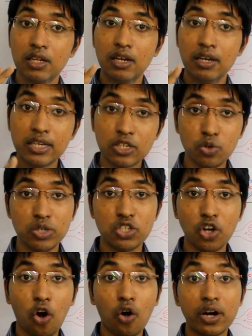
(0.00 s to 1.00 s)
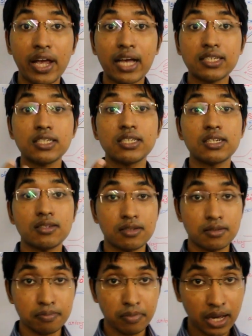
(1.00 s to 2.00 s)
liquid or
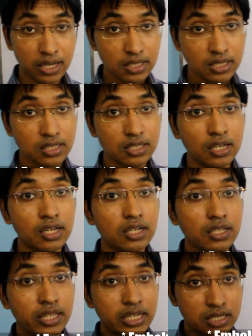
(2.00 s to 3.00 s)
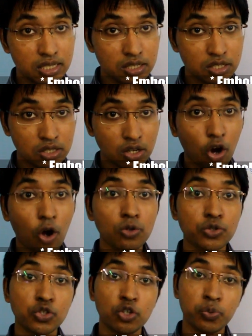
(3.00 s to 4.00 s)
gaseous mass that is
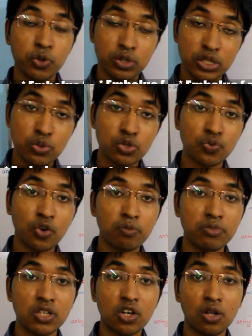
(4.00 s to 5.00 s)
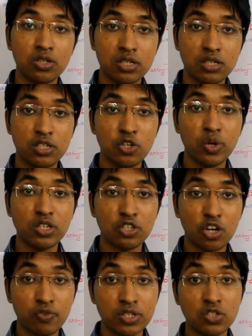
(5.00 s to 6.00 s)
also produced from the constituent
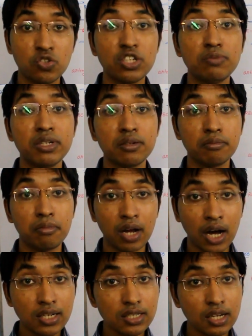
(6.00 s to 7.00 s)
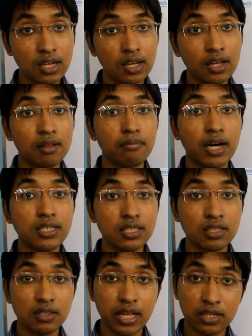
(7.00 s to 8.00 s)
of streaming blood, but
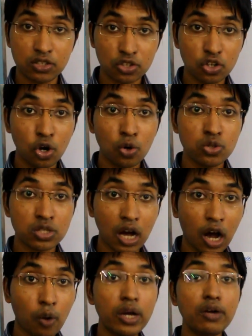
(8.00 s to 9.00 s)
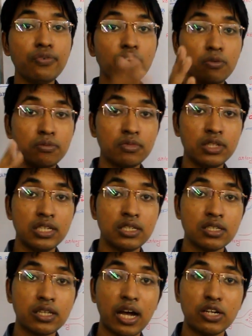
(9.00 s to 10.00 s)
that goes away from the
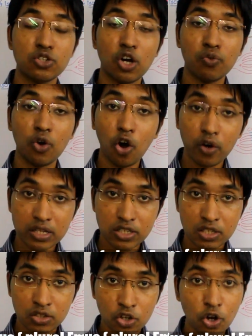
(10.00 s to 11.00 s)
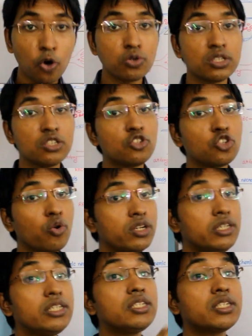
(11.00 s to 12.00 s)
site of origin, goes into a
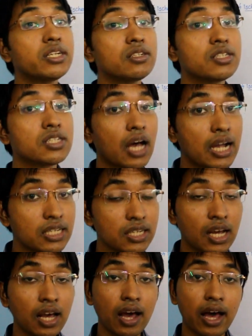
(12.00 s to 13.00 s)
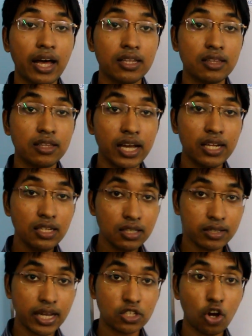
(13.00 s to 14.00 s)
distant site, and then
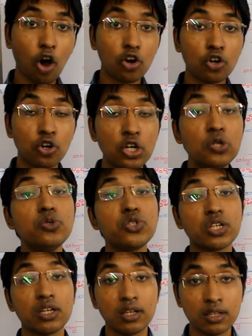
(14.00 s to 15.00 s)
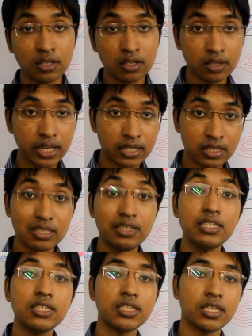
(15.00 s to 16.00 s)
that occludes that
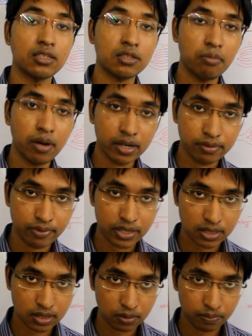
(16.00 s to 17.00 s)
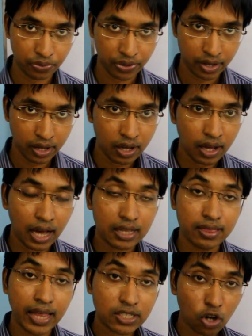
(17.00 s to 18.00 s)
distant blood vessel.
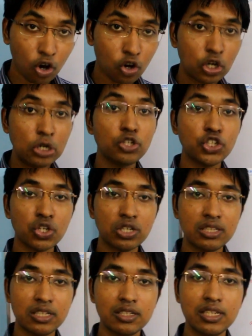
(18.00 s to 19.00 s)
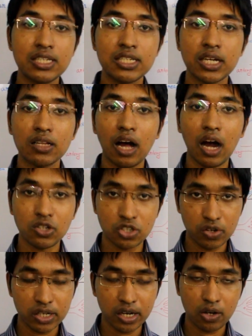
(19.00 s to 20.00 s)
And that occlusion in the distal
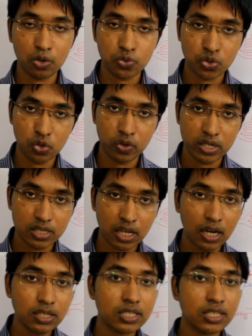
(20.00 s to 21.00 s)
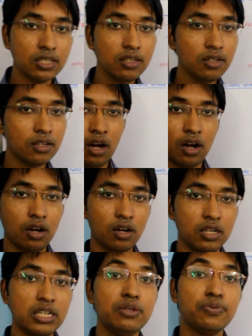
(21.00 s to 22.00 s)
artery can also result in
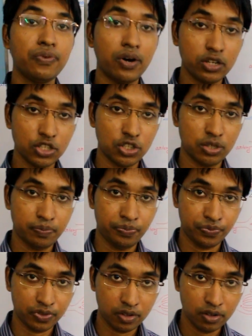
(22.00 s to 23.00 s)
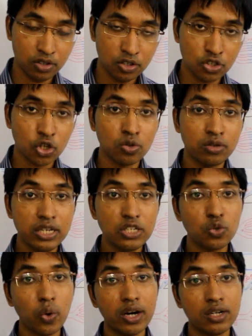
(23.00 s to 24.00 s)
infarction. So
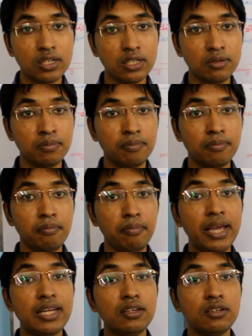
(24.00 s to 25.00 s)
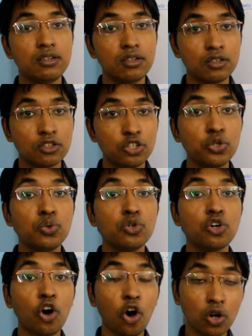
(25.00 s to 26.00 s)
these were the main two
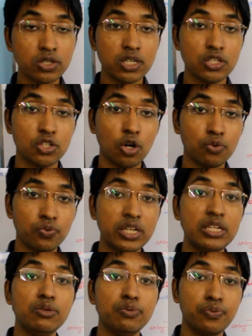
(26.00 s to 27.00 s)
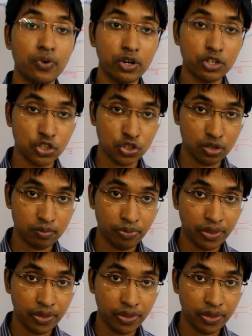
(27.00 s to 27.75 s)
causes of infarction.